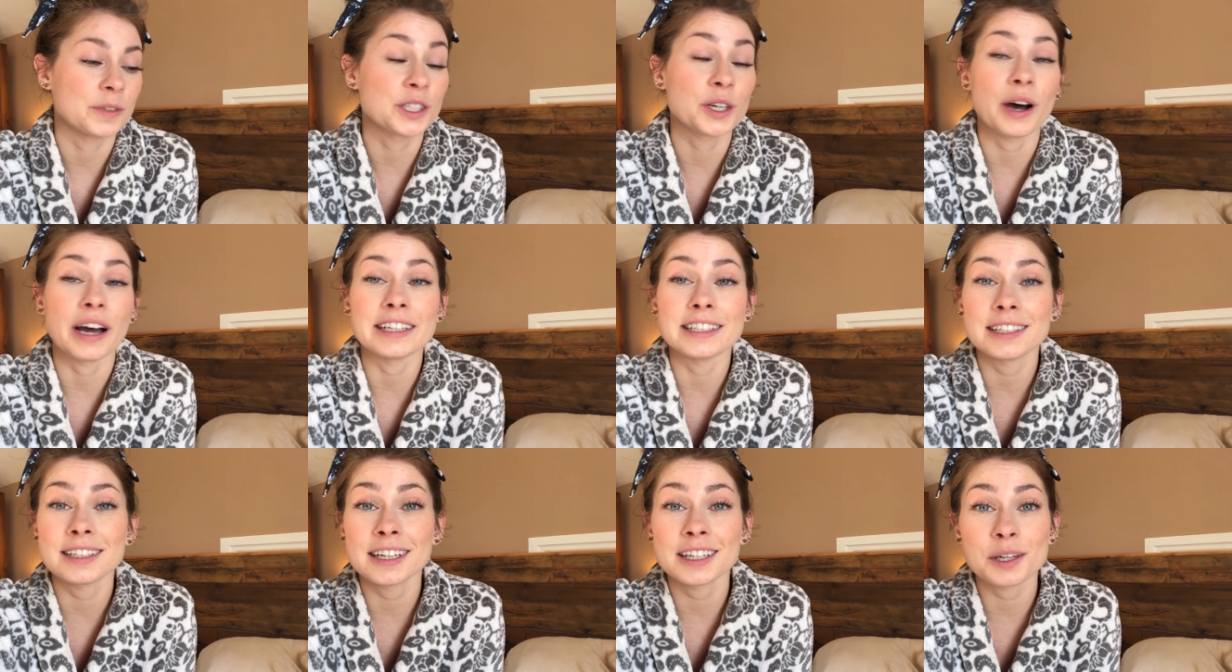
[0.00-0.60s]
So I
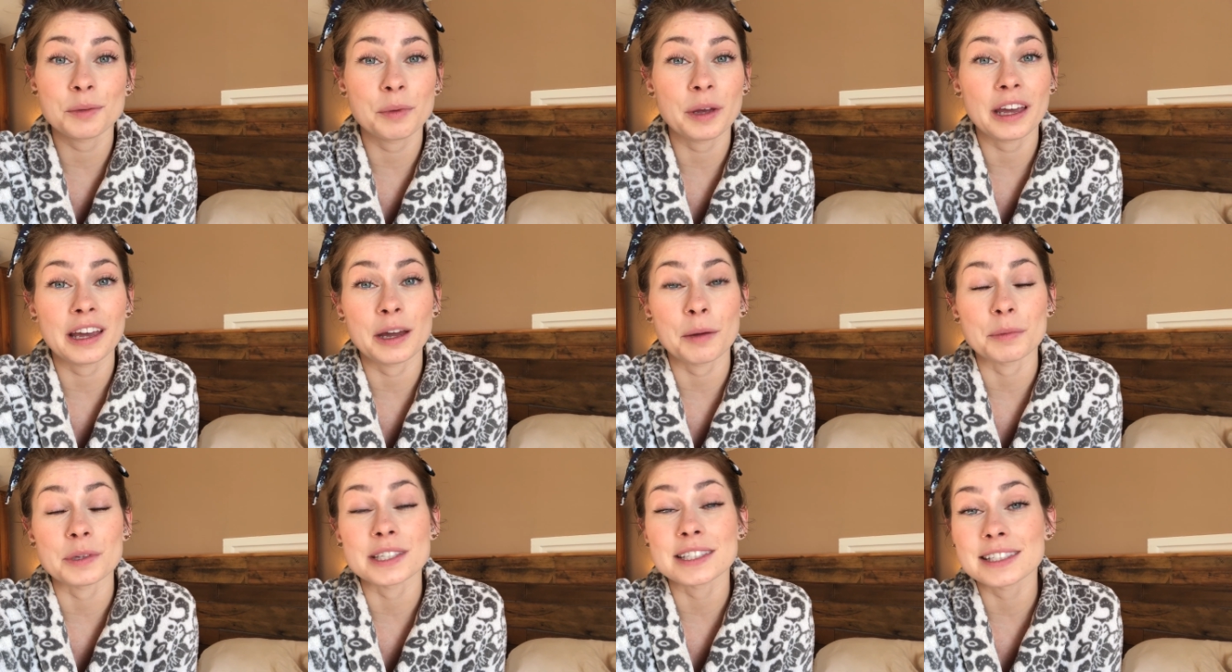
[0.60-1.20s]
didn't end up
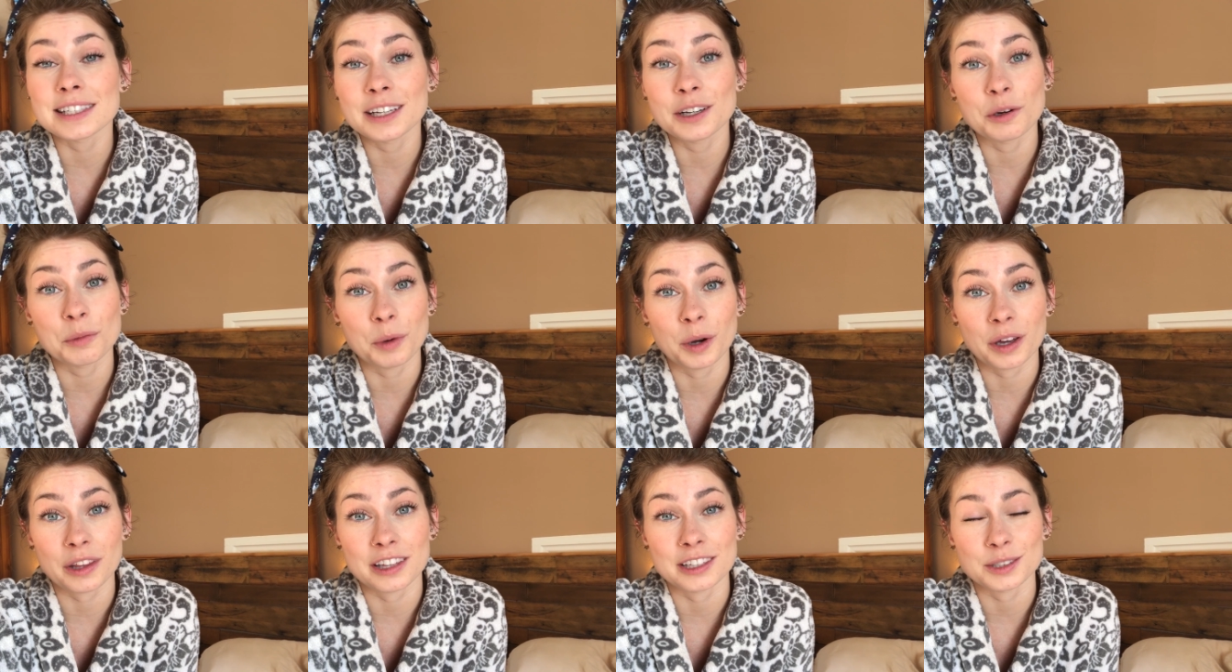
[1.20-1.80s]
picking up a single
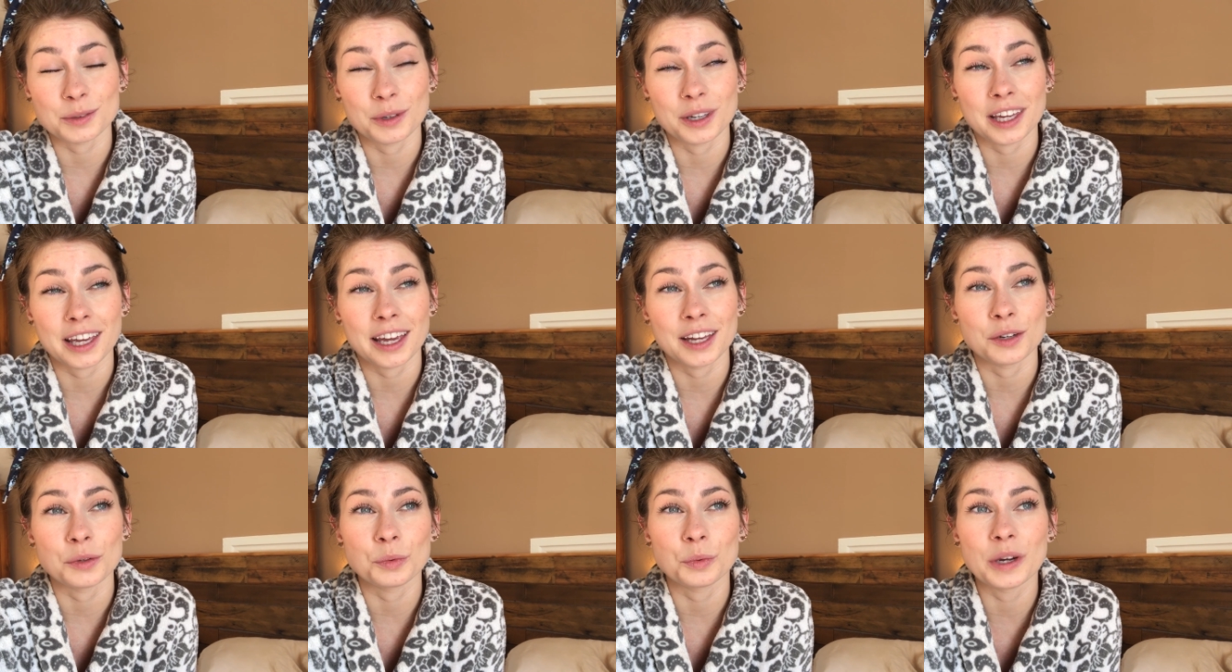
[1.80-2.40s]
book this
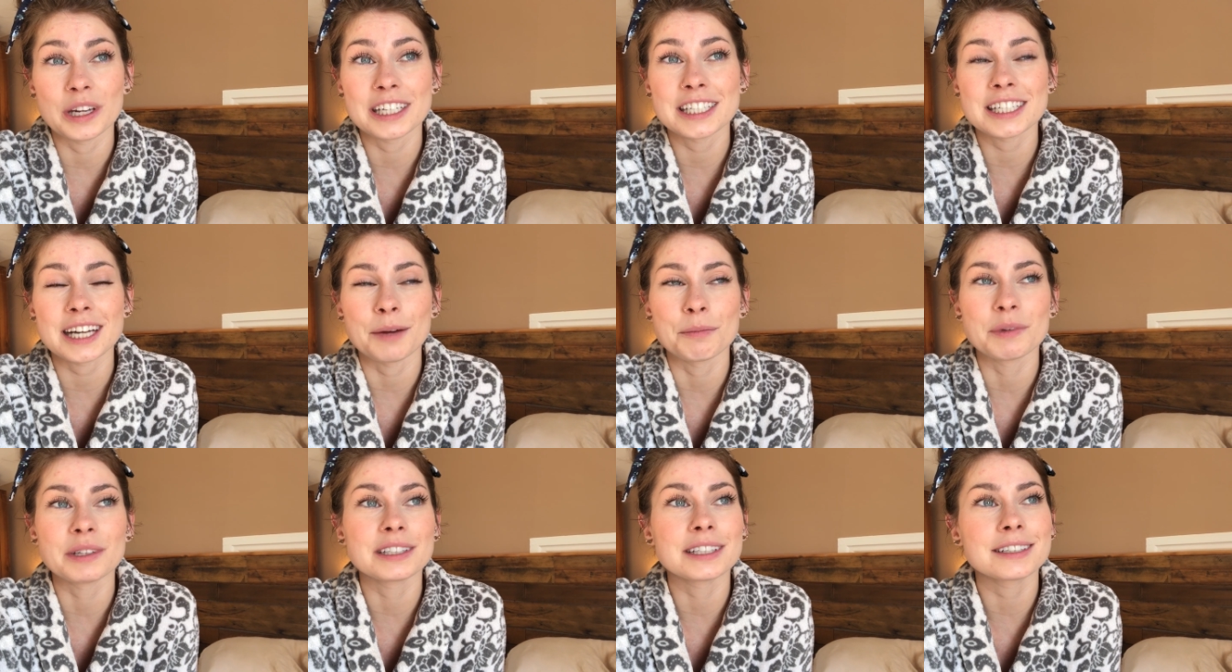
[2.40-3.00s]
weekend, which
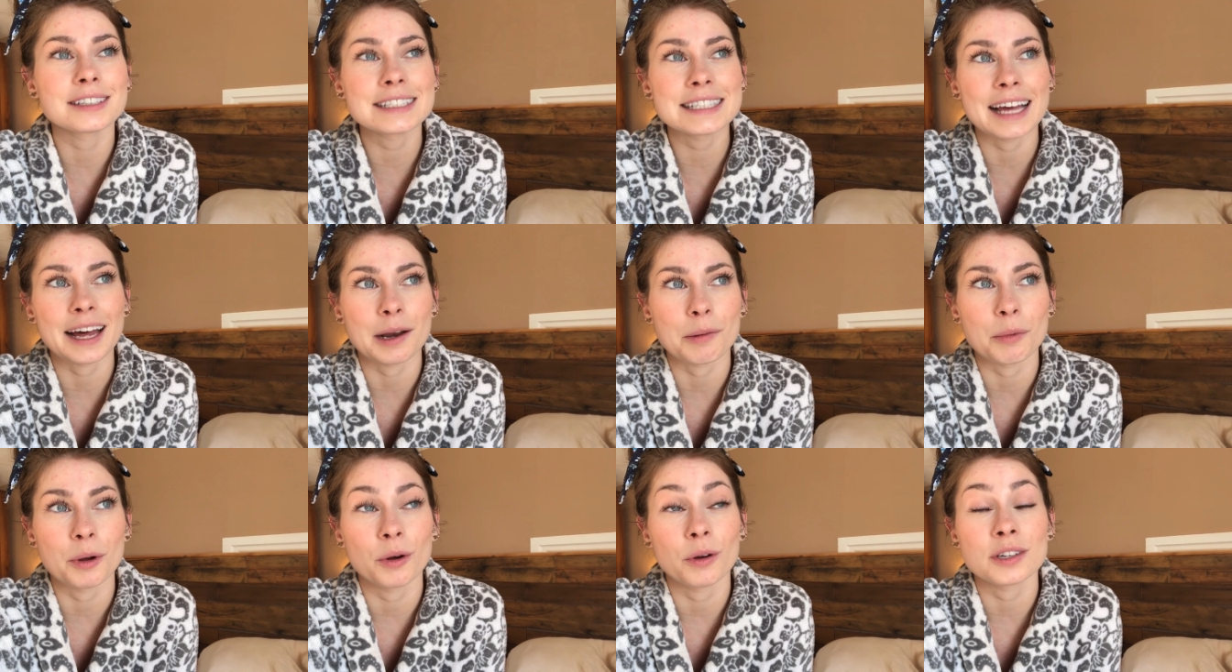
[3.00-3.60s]
I'm a little
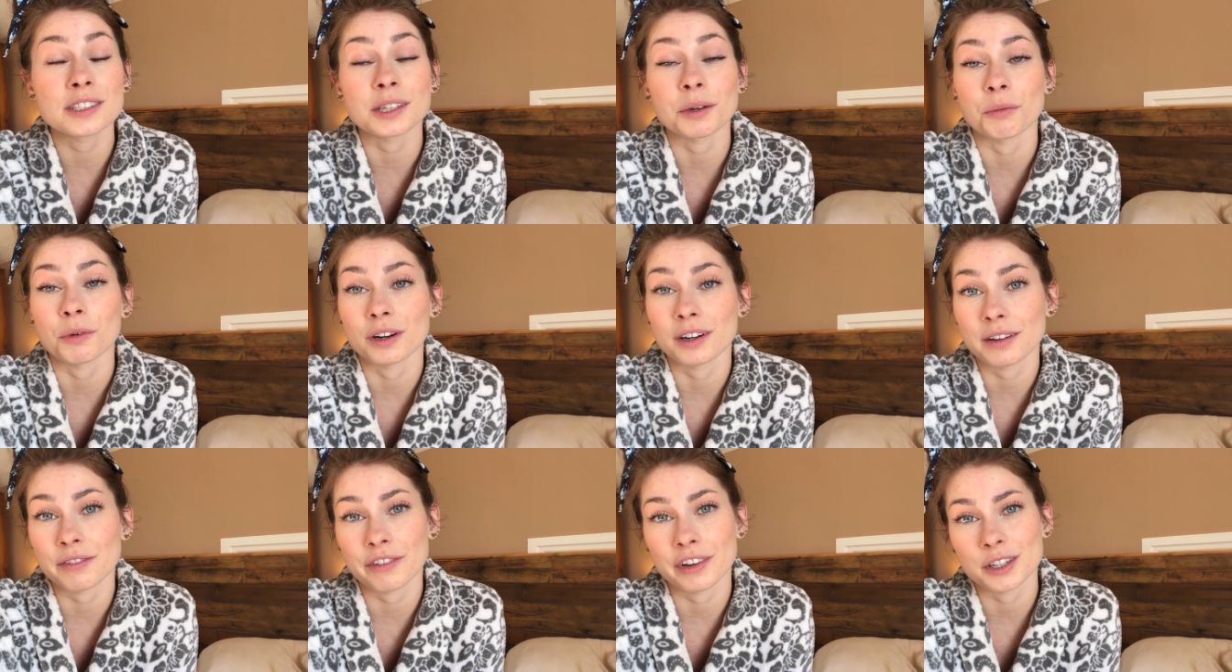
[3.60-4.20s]
sad about because I
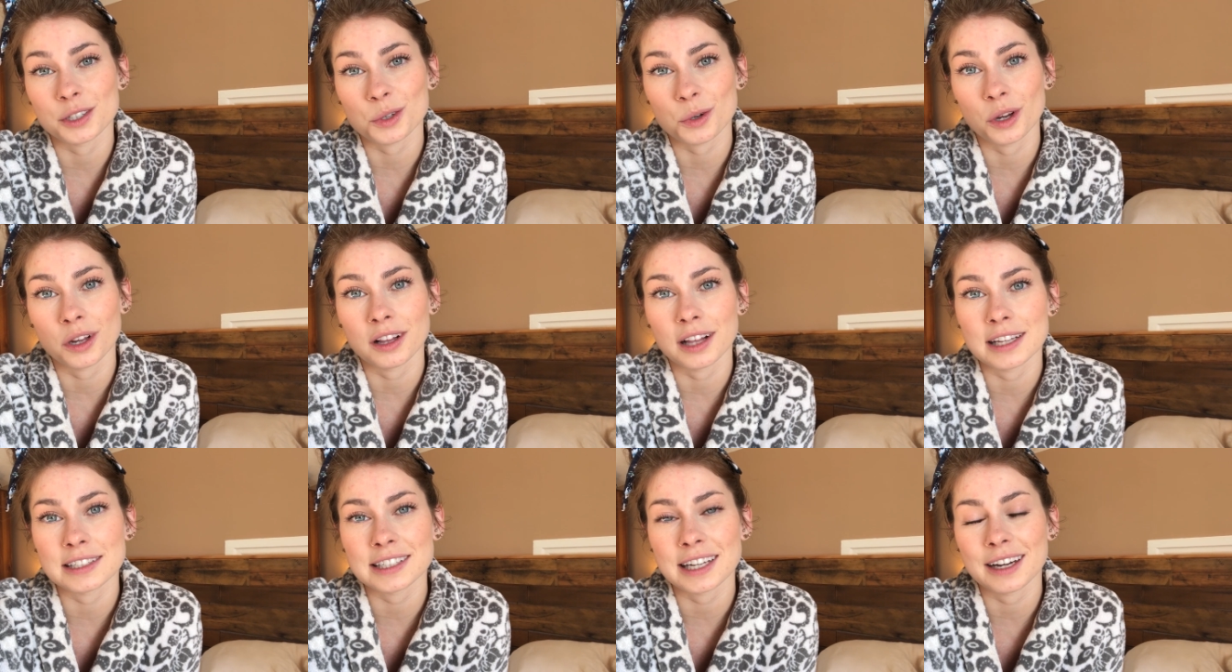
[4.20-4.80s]
wanted to finish Green
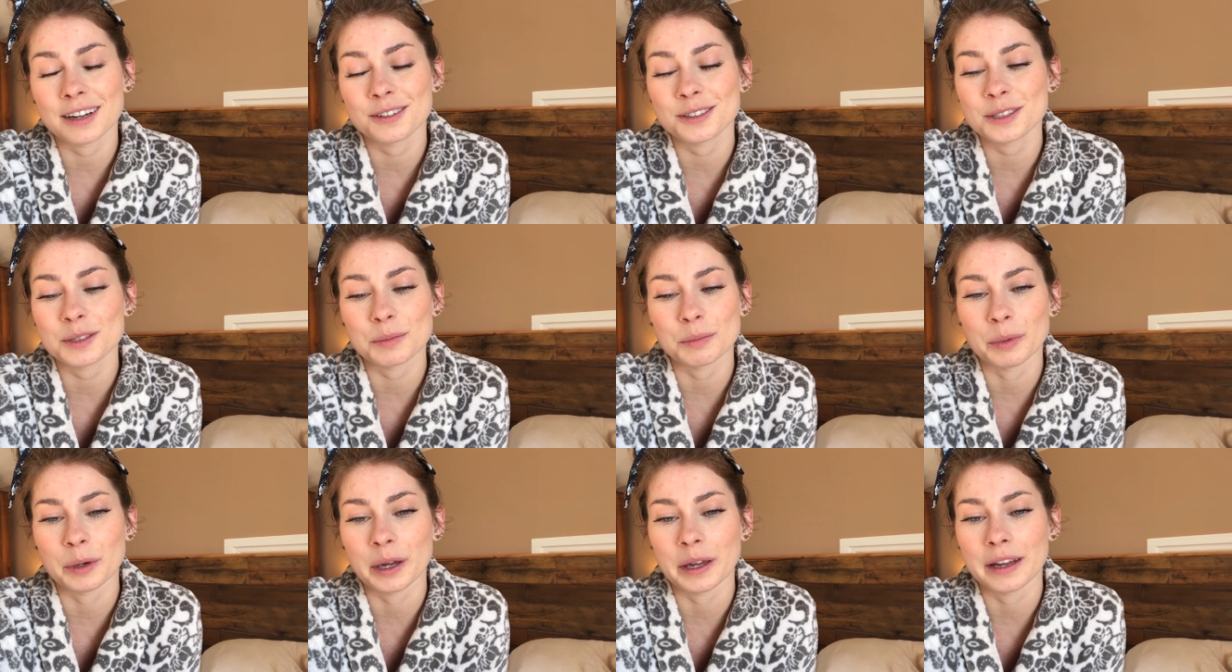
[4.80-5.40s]
Glass House,
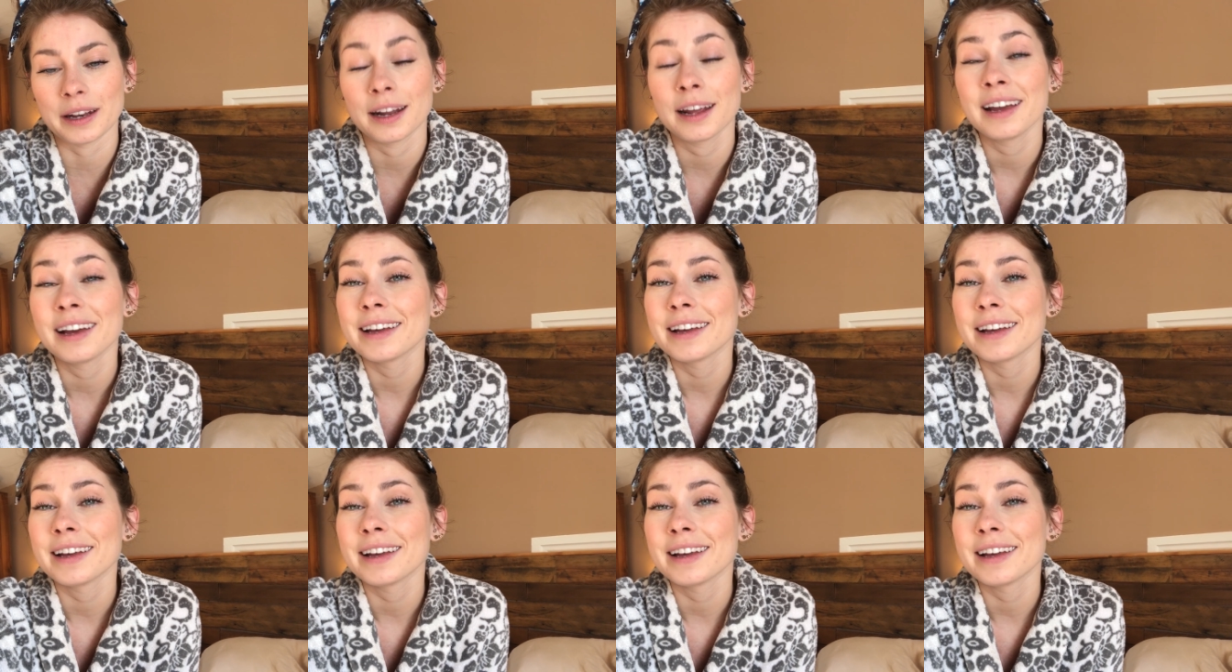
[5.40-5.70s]
but